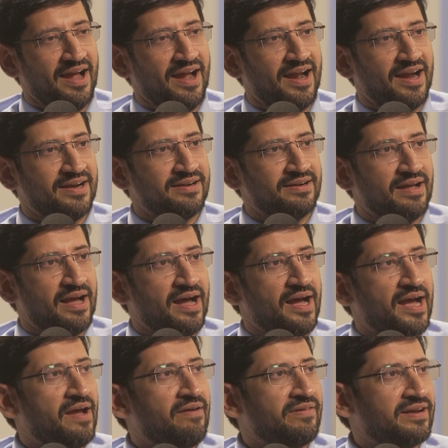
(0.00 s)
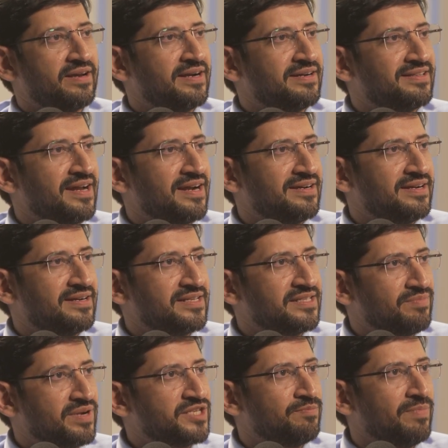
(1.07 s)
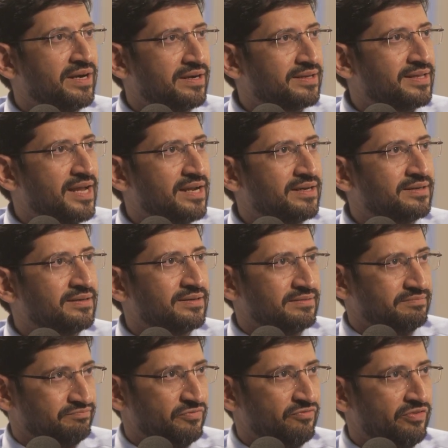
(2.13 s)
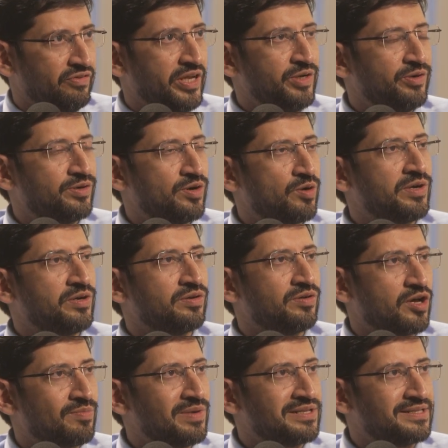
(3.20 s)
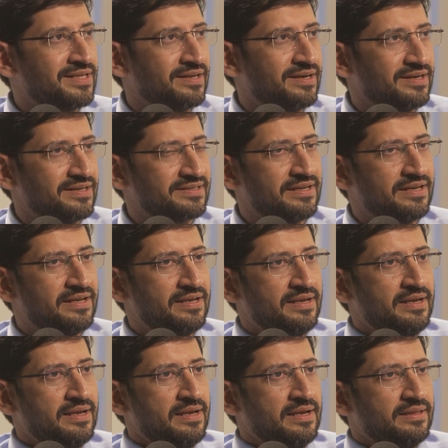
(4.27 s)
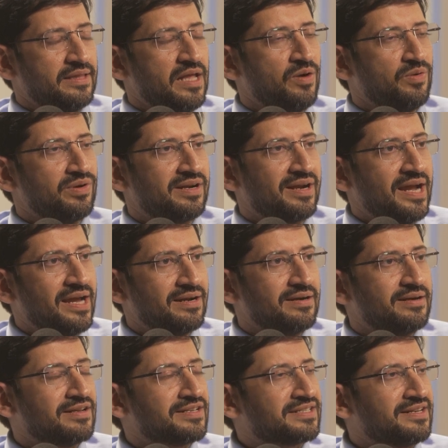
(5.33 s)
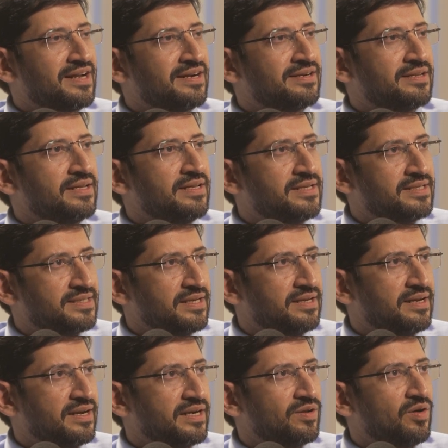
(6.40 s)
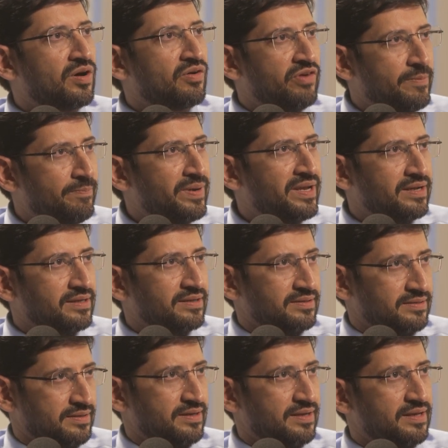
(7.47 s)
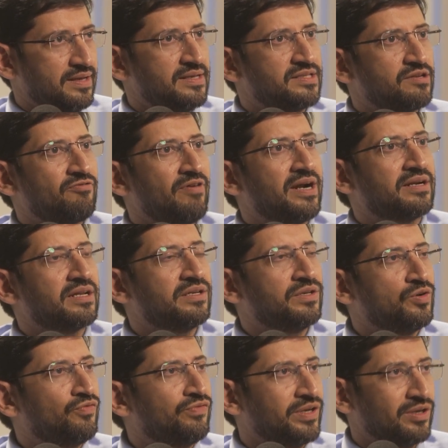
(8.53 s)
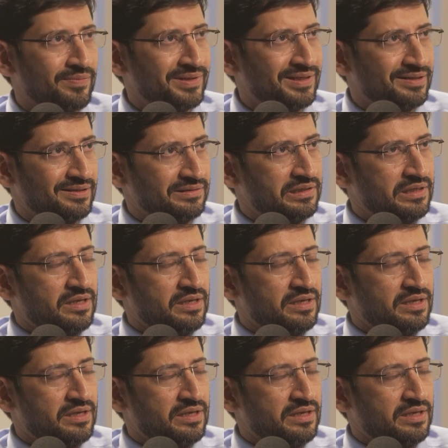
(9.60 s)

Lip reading: And I have read that it is much better than when you talk about the normal cigarettes. Now try and understand the e-cigarette or vaping is quite a new phenomenon.